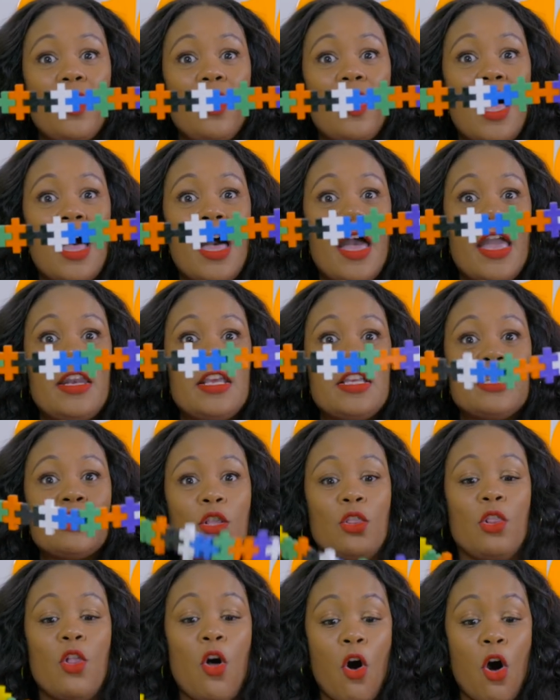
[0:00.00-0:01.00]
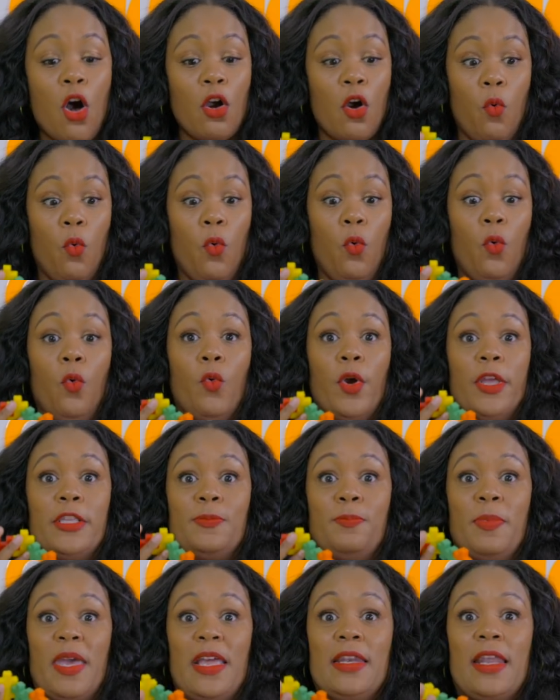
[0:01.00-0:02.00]
Our line is long. Ooh,
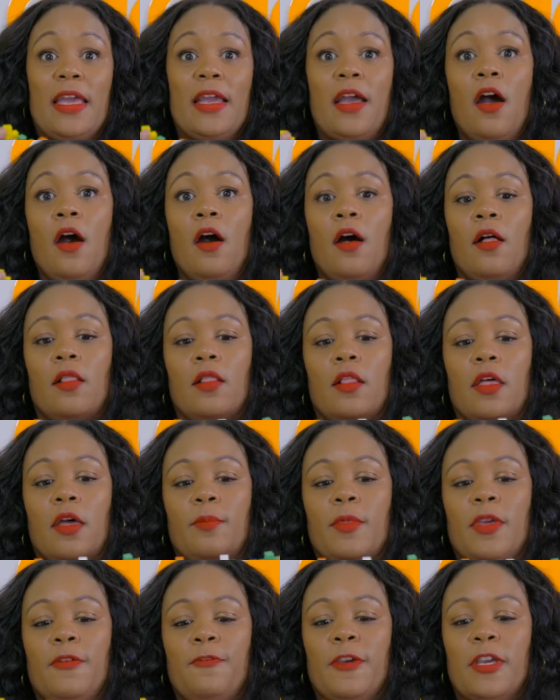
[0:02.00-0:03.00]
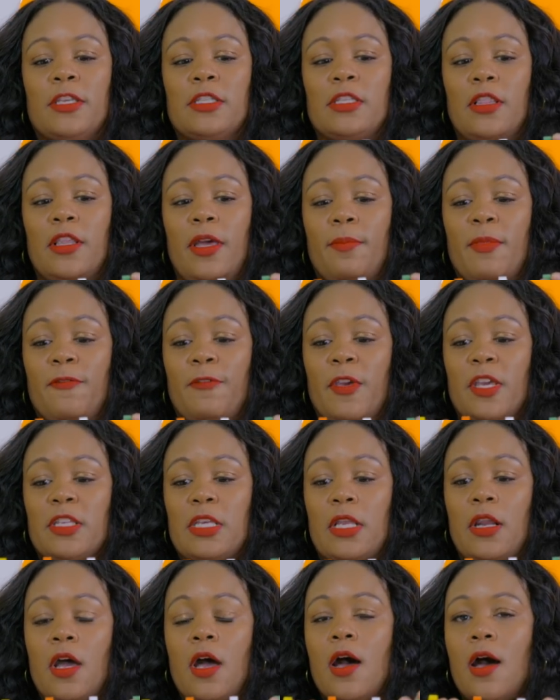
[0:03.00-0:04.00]
it's bending. Let me fix it, let me
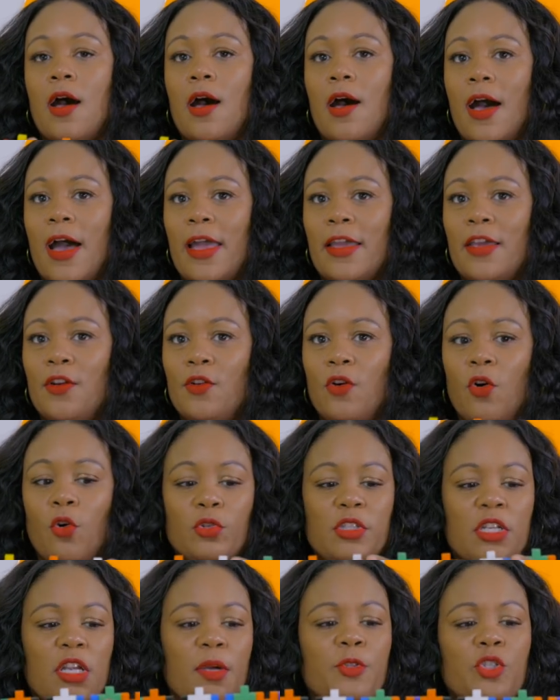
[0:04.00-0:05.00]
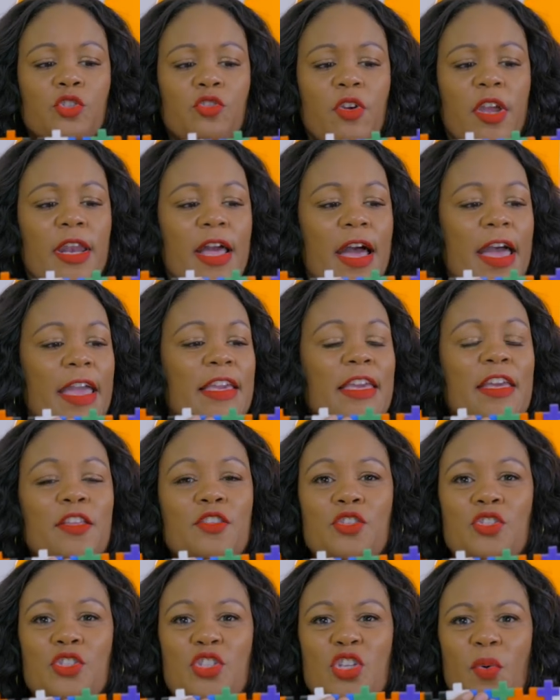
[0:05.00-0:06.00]
fix it. I can hold it up straight. I
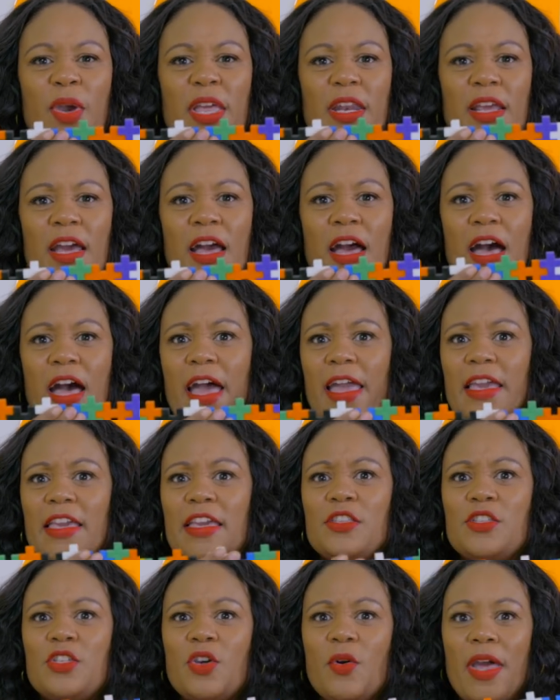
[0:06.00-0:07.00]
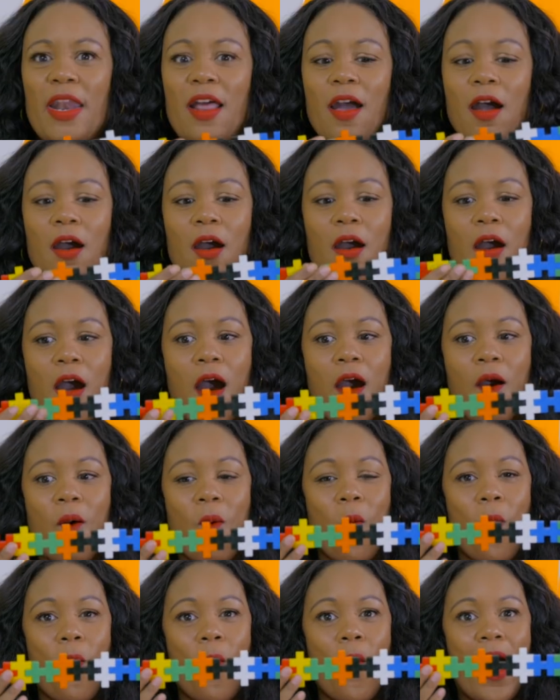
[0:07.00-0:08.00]
can do it. I can do it.
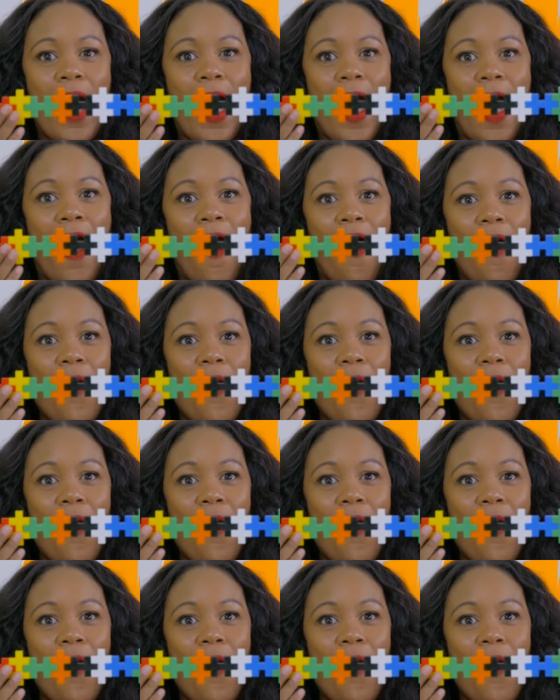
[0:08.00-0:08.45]
Wow.